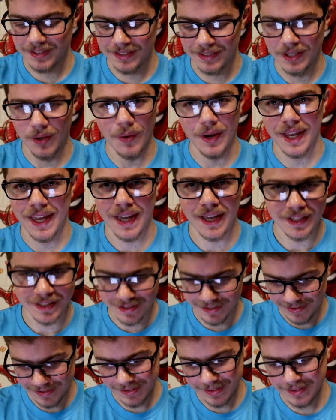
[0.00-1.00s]
No, I can't,
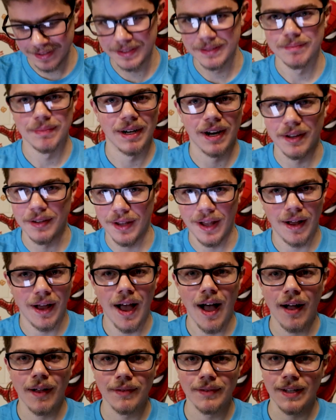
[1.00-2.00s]
but
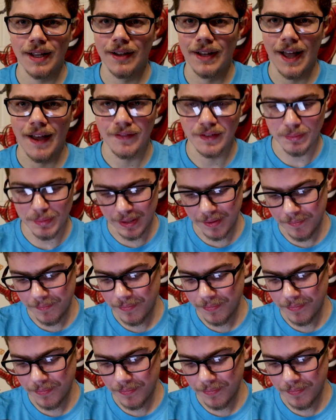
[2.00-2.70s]
I'll have to be.